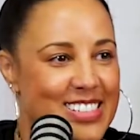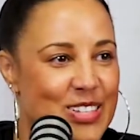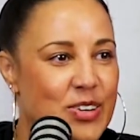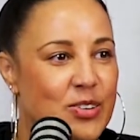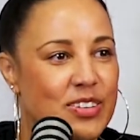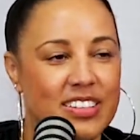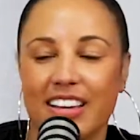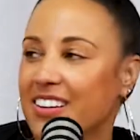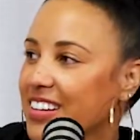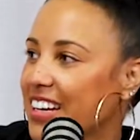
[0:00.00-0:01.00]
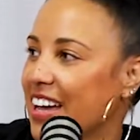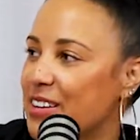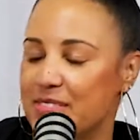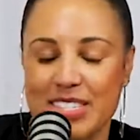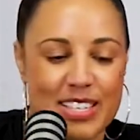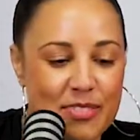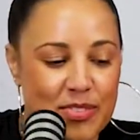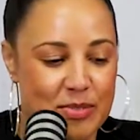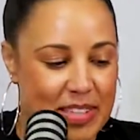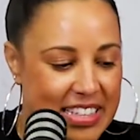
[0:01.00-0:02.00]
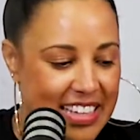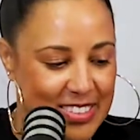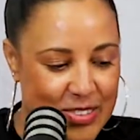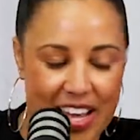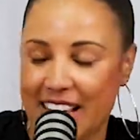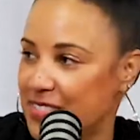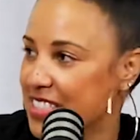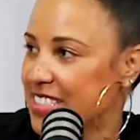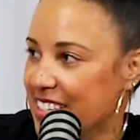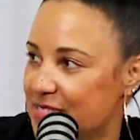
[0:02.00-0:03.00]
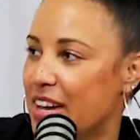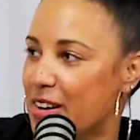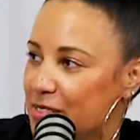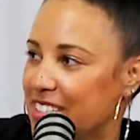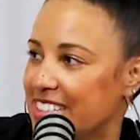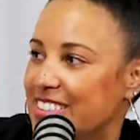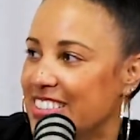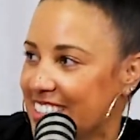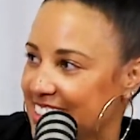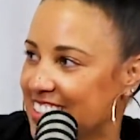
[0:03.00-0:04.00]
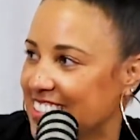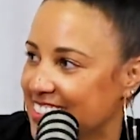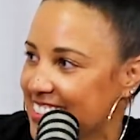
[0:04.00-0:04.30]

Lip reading: So y'all gotta hype this up for me. Like, do I have to give my own introduction?